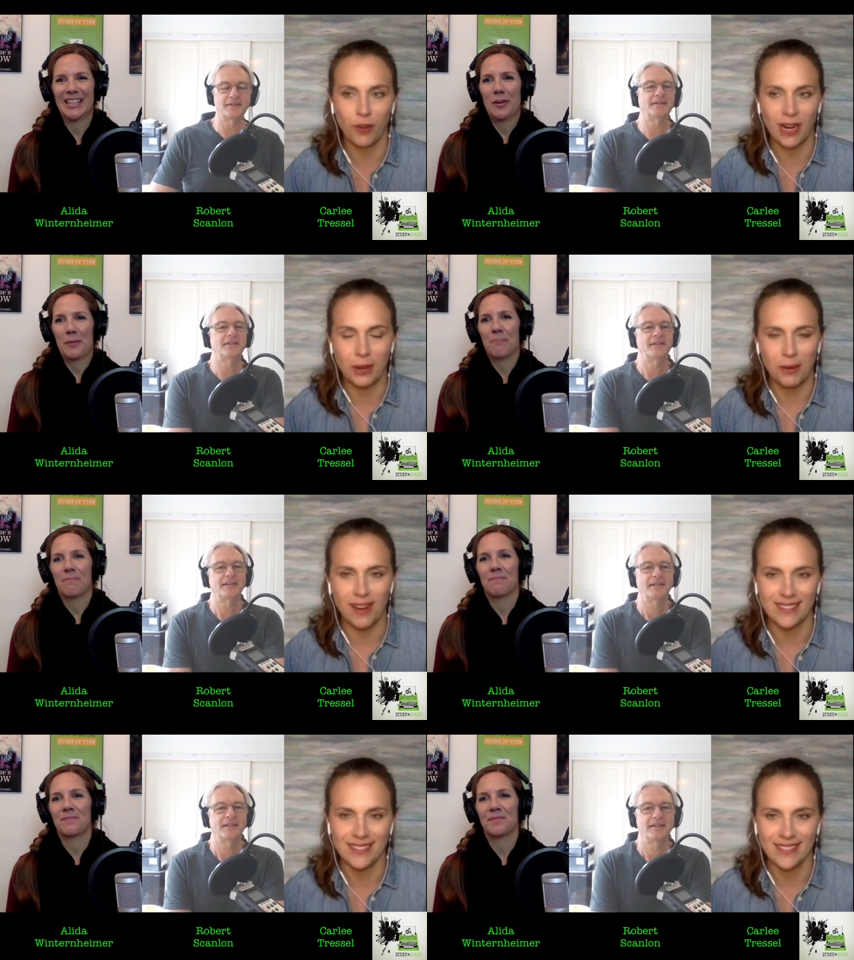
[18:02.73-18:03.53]
Speaker 1: before I
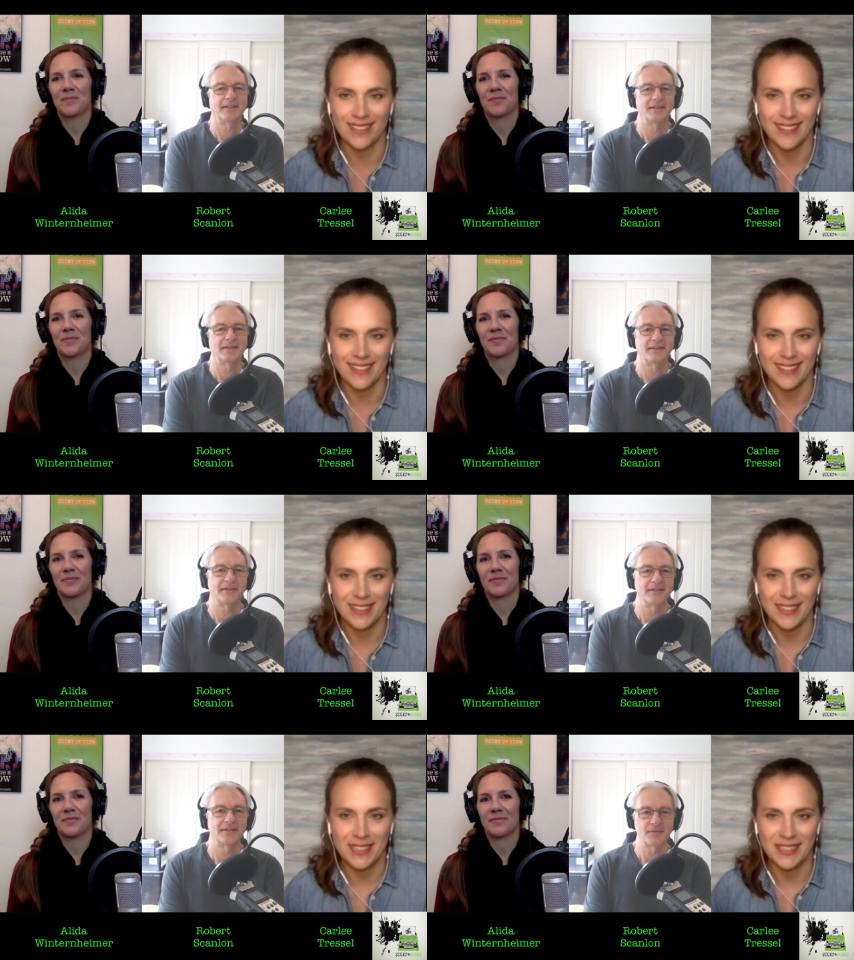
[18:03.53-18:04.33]
go on?
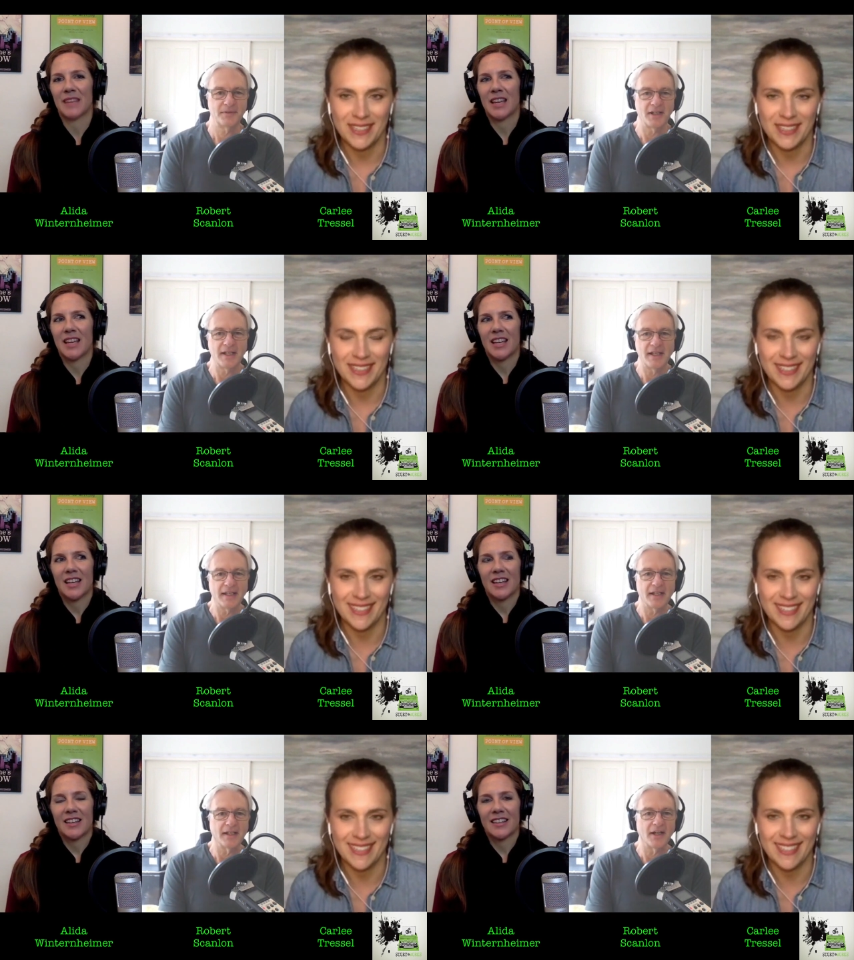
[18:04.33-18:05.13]

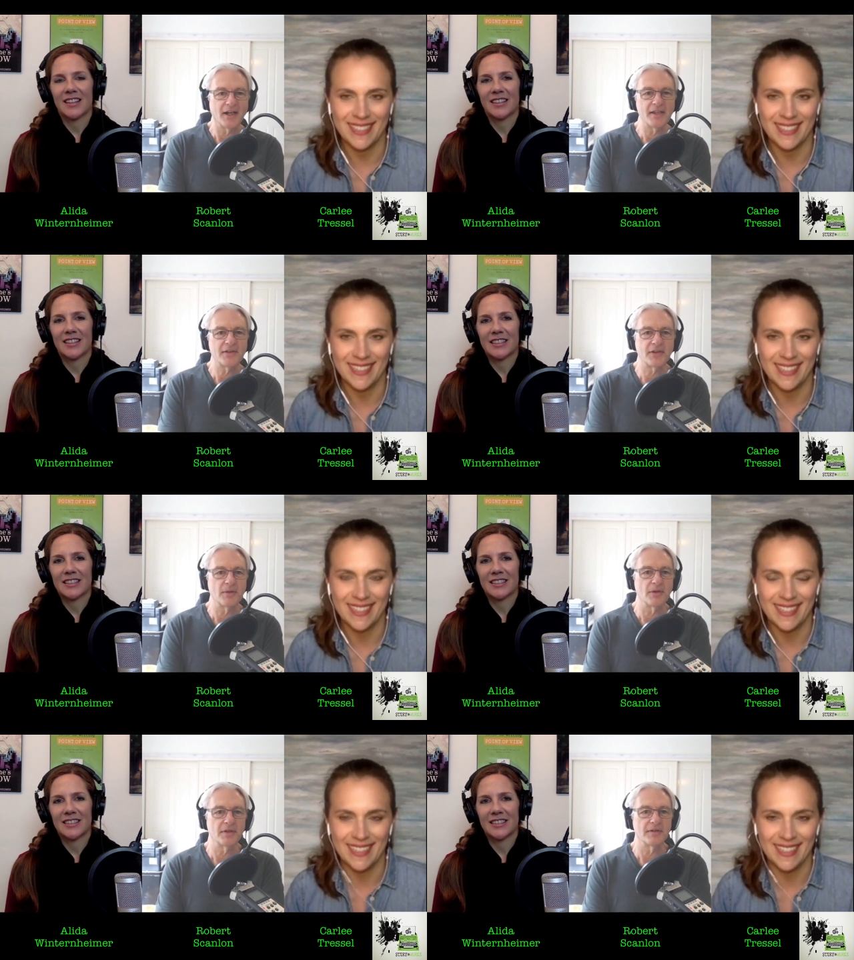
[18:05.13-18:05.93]
Speaker 2: There
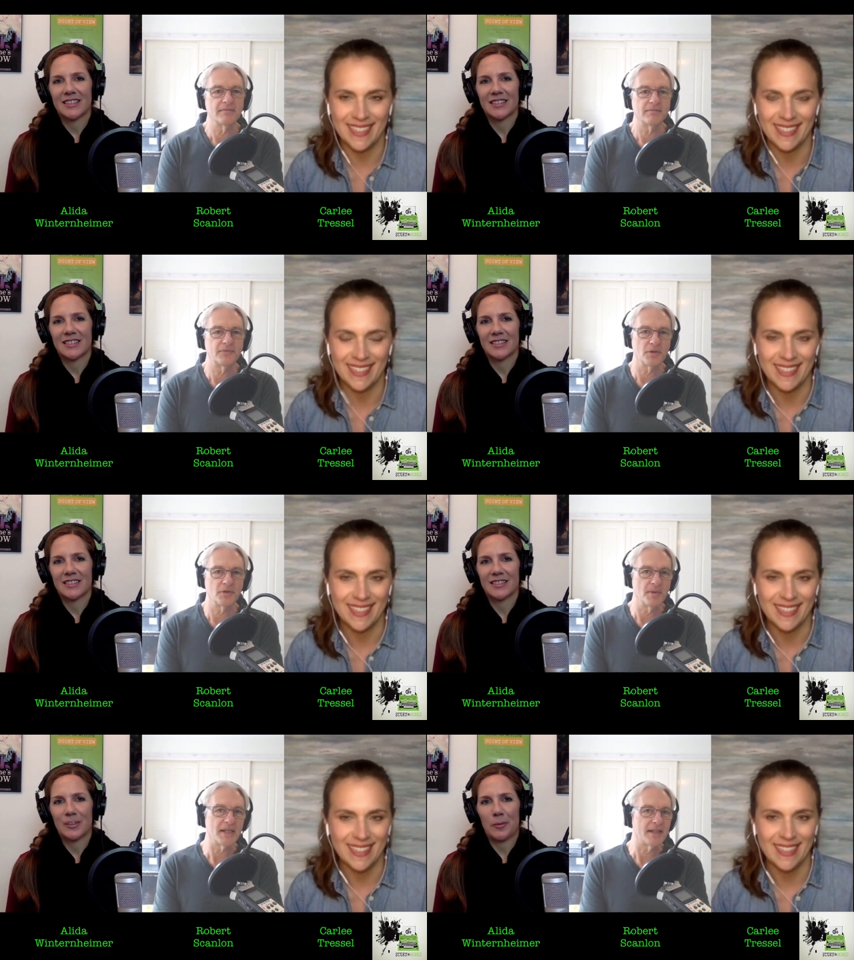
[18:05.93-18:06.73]
are
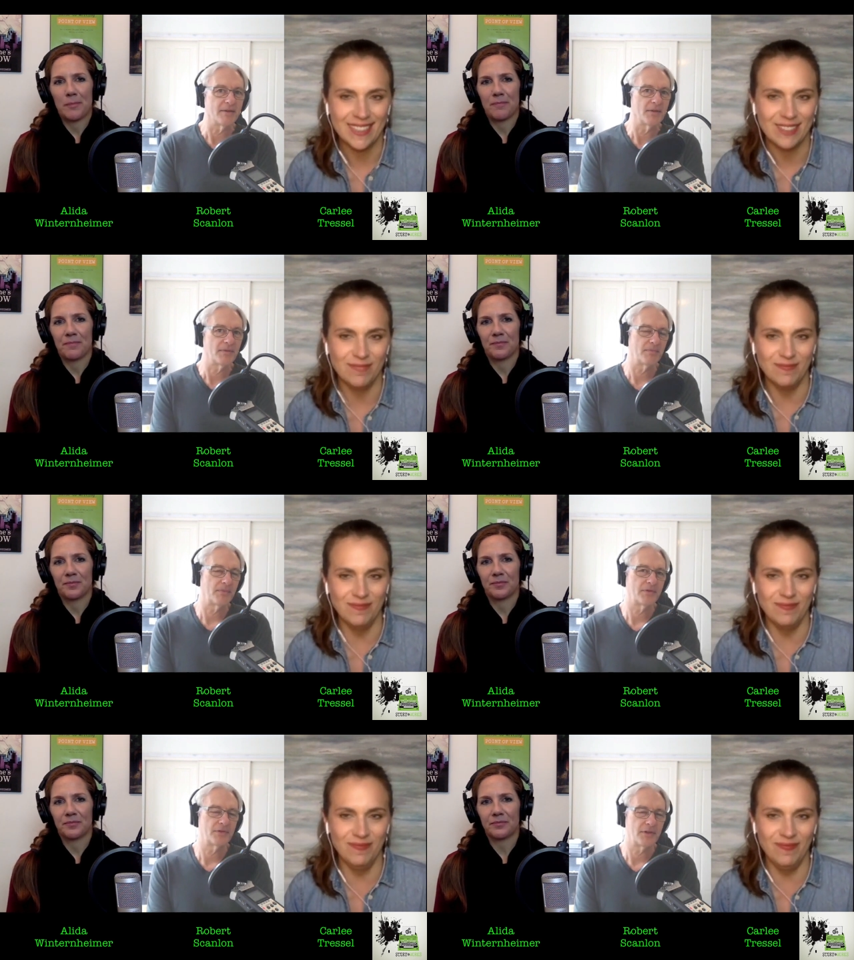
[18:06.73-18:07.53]
several
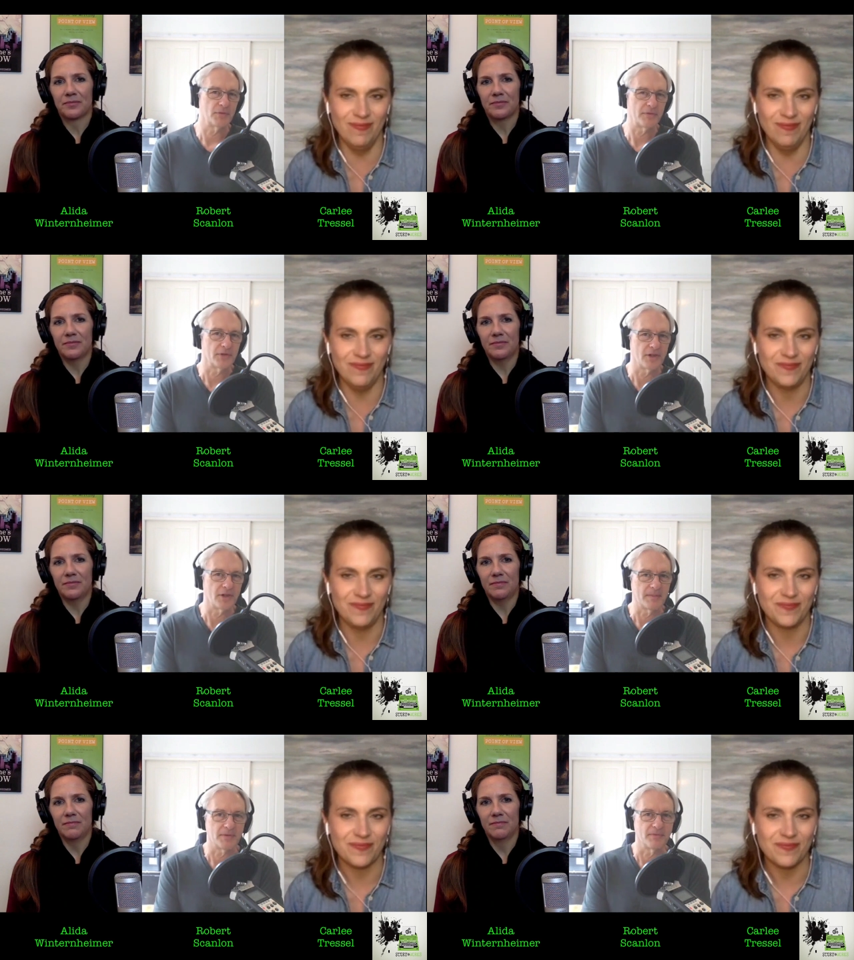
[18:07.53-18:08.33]

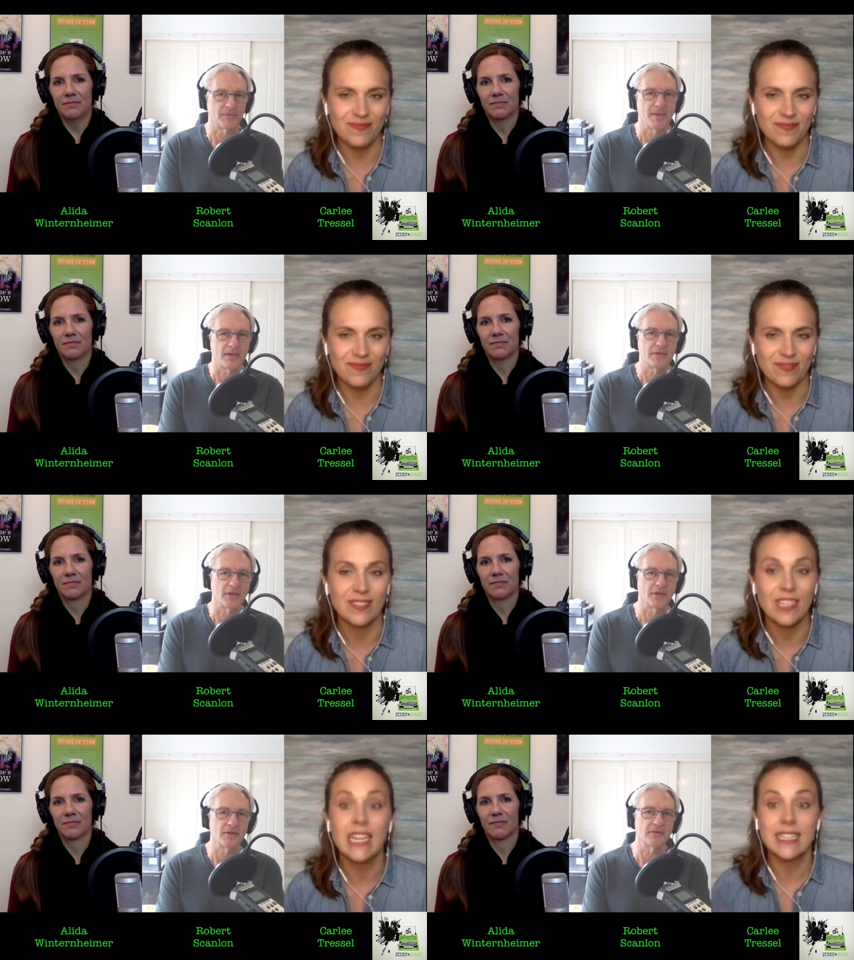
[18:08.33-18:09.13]
different types of
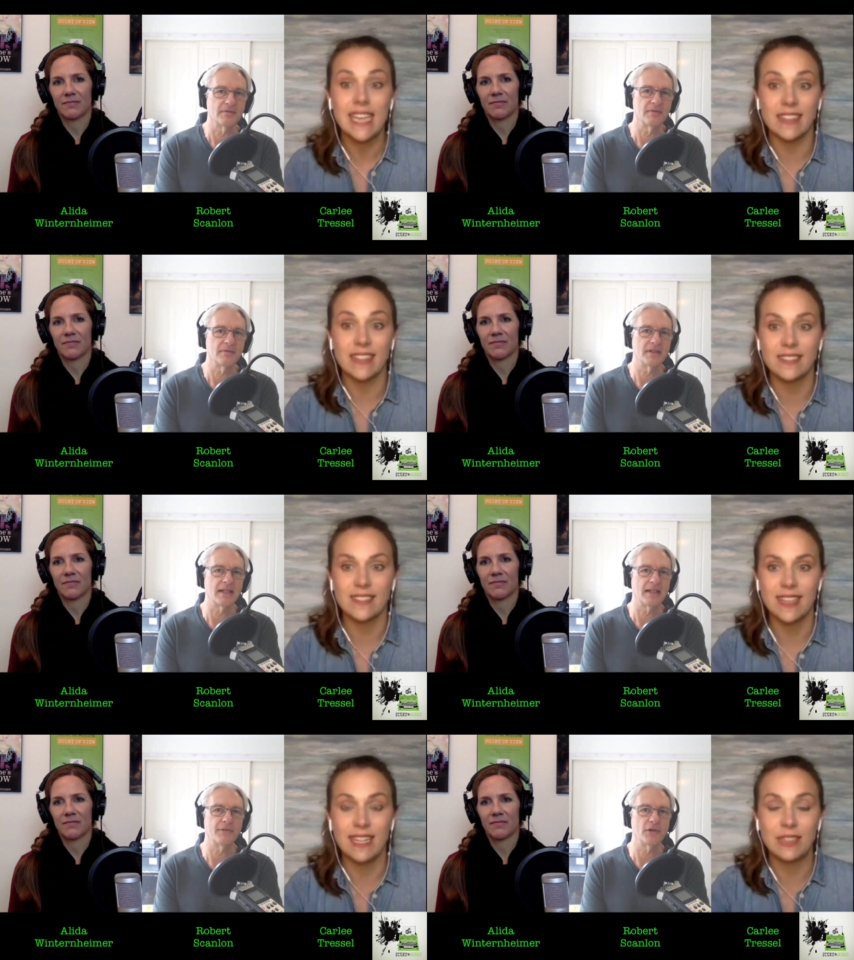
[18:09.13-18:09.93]
romance. So
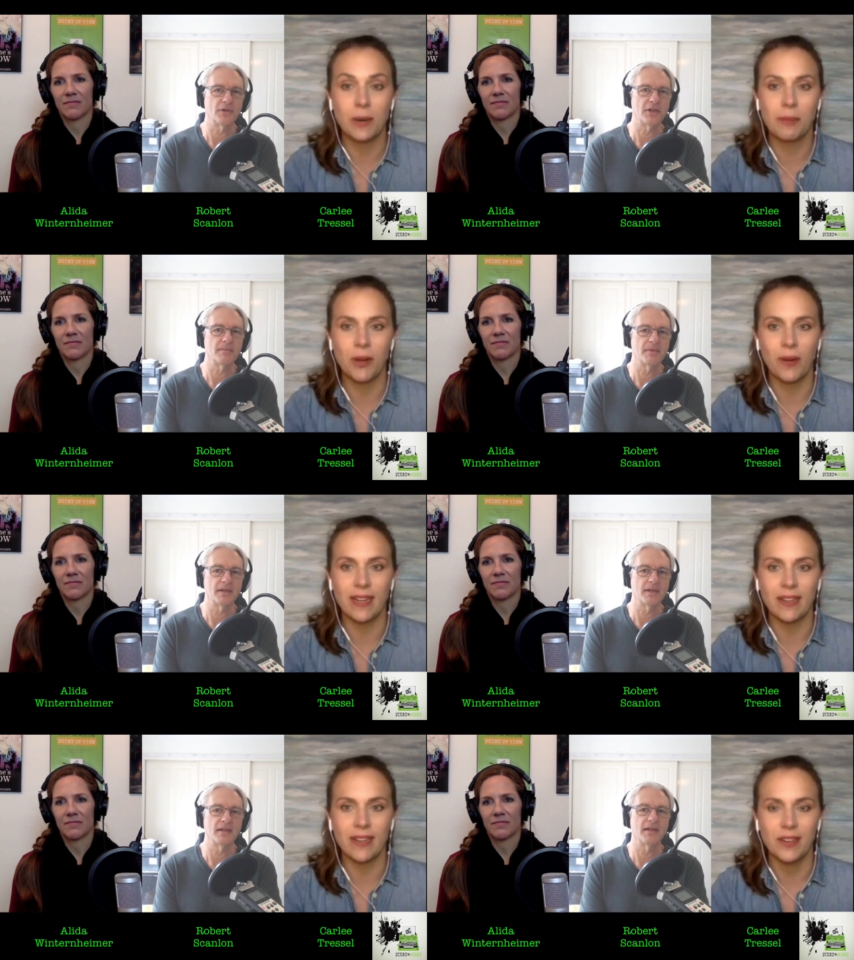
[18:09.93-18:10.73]
Speaker 1: yes, and that's where I'm going.